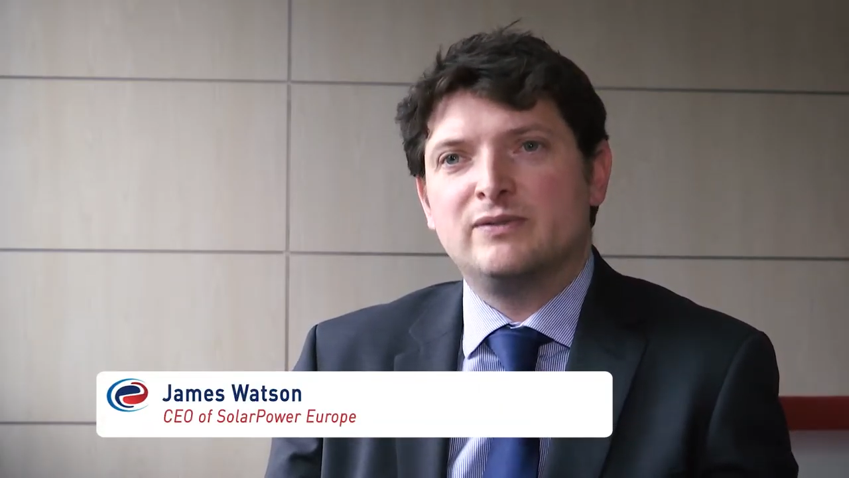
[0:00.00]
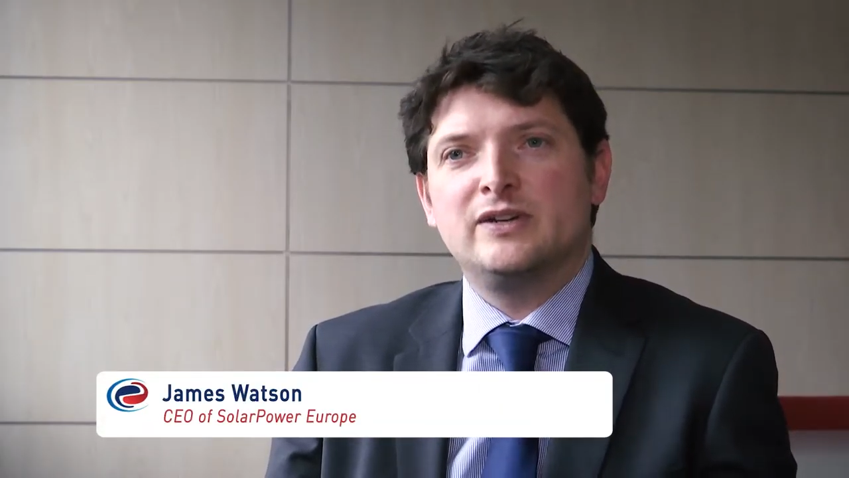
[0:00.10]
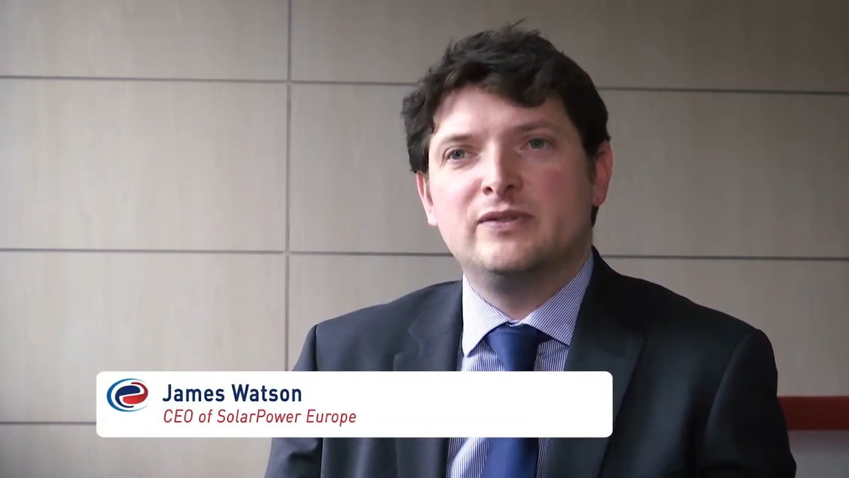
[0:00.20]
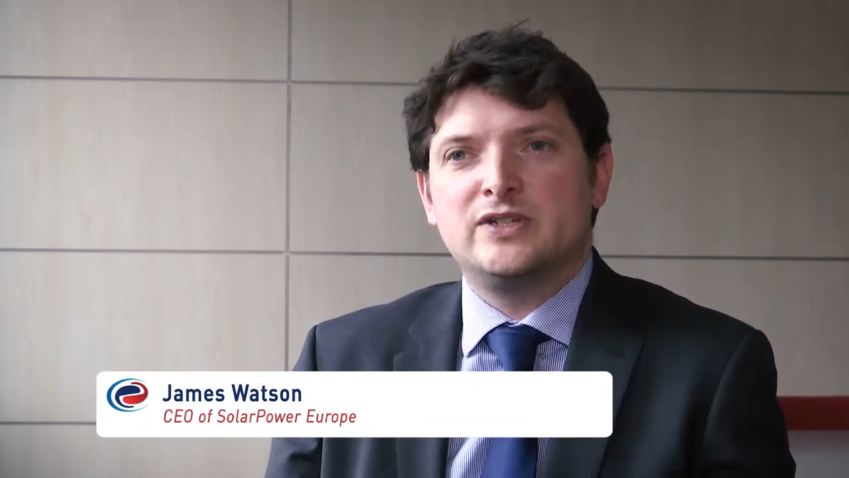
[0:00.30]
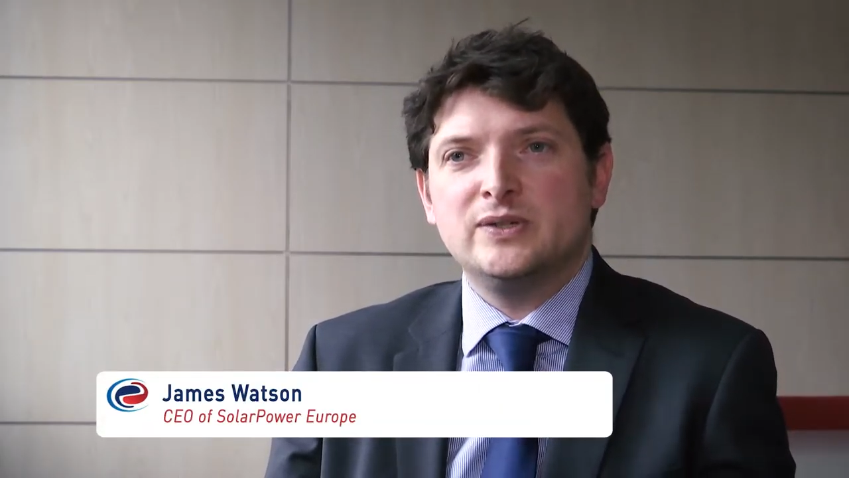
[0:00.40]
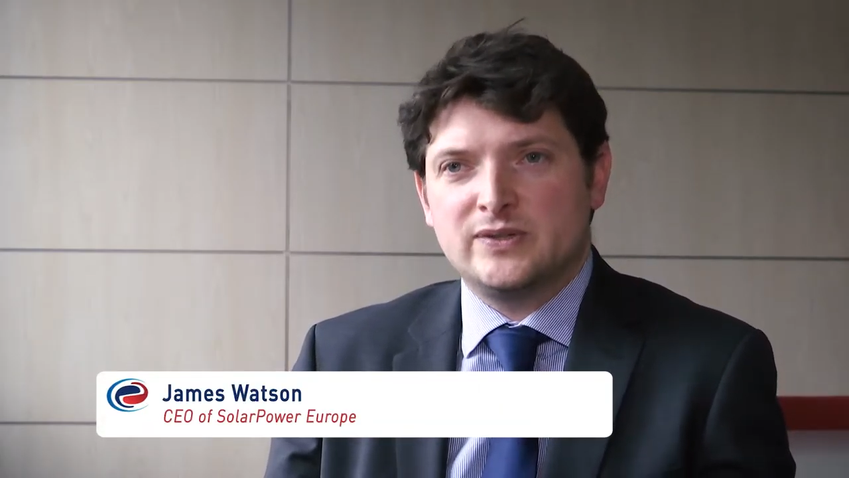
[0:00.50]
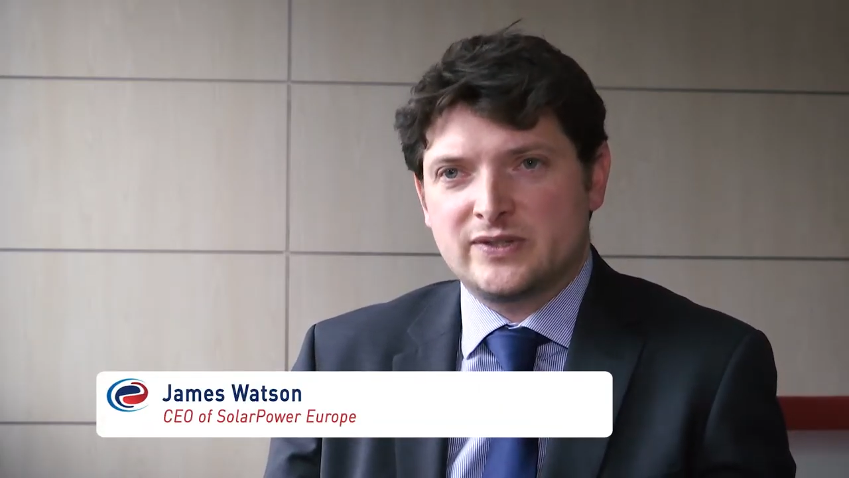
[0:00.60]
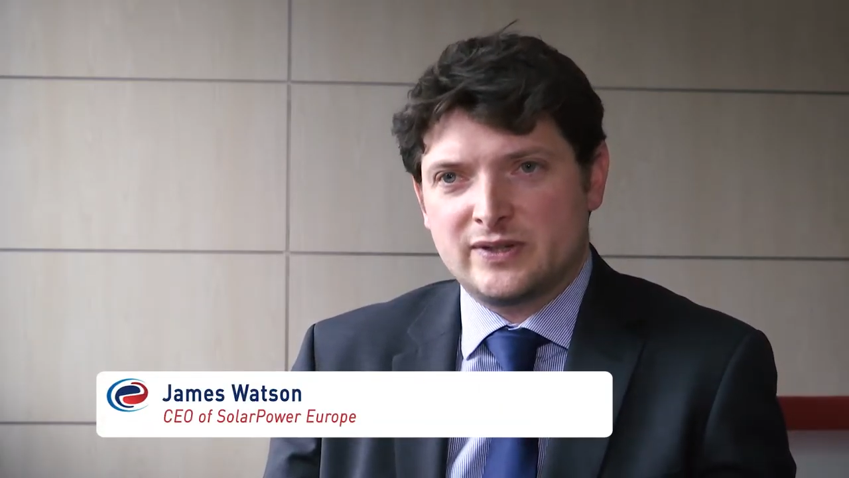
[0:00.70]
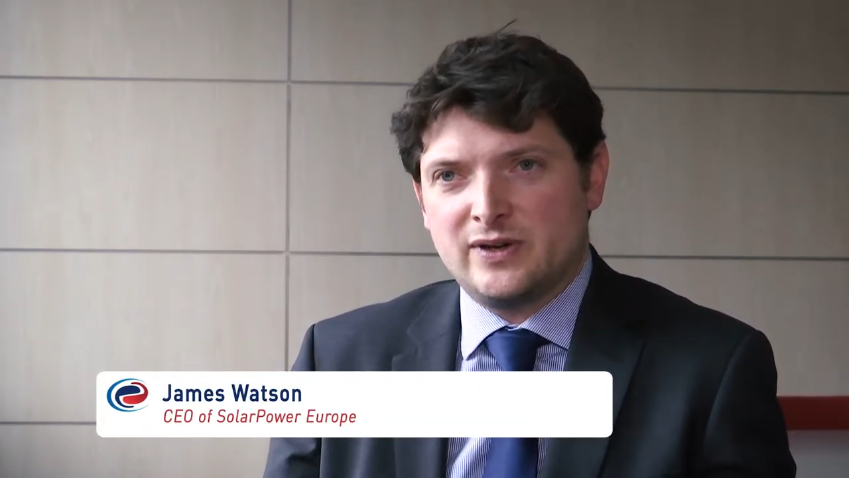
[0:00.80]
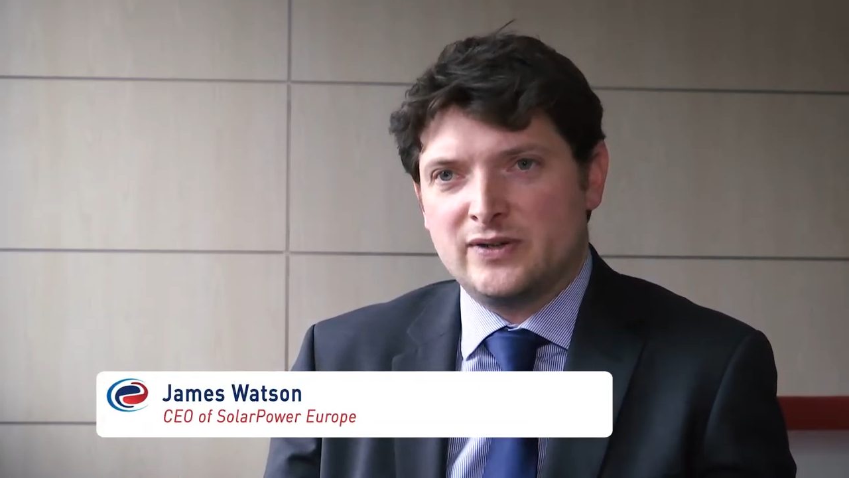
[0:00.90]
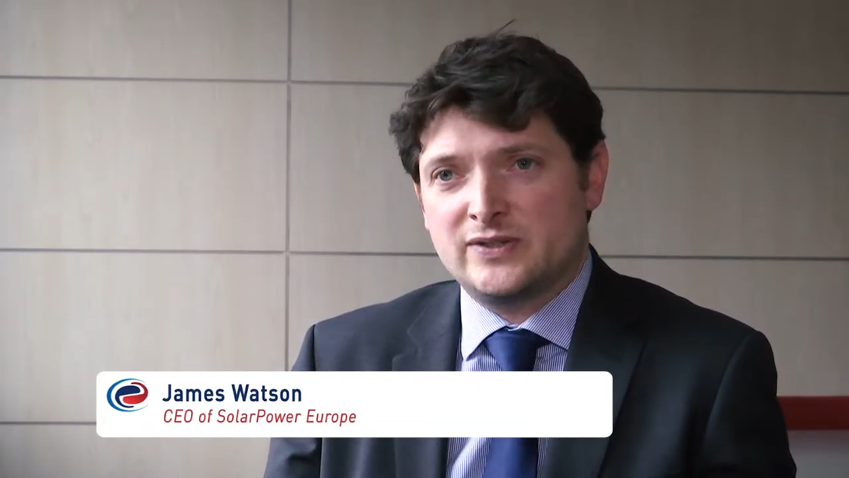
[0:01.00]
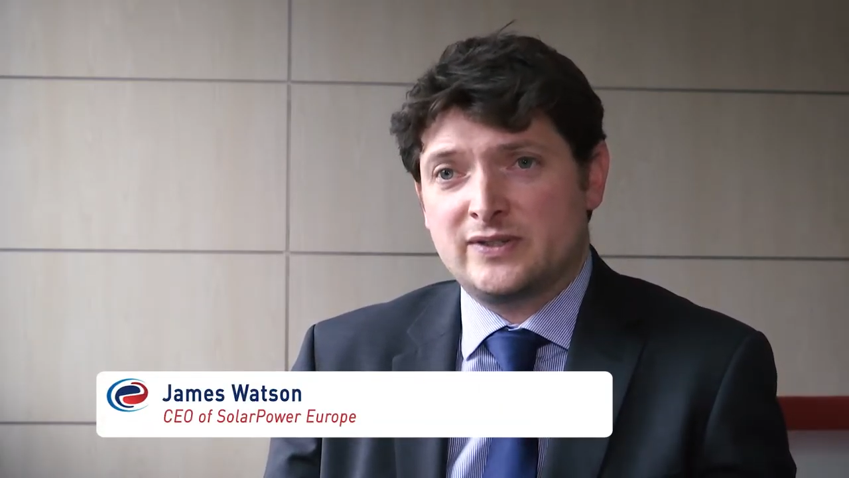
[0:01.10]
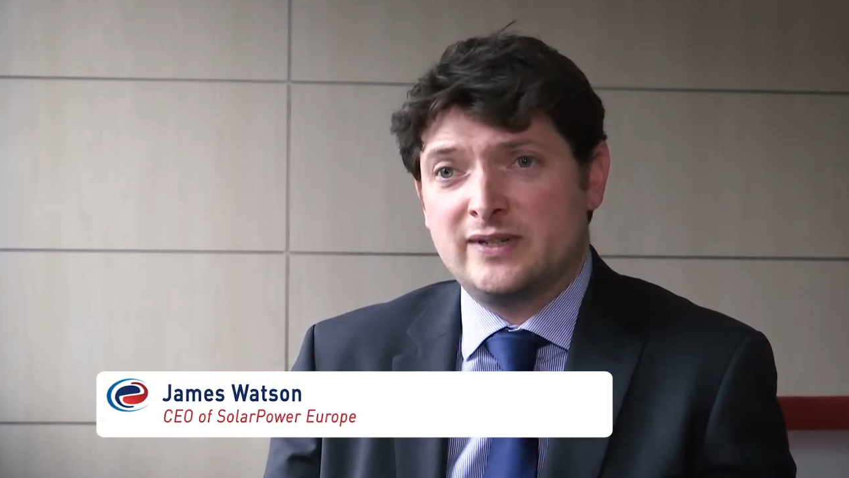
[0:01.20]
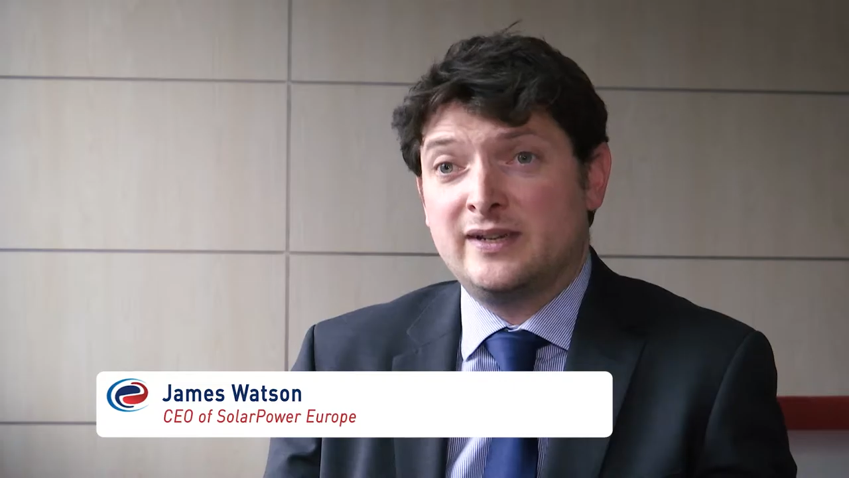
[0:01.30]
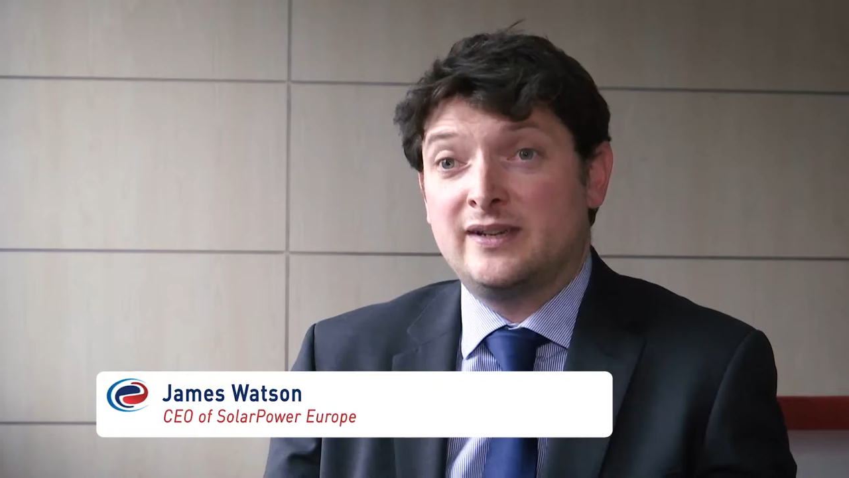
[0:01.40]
really reduce the cost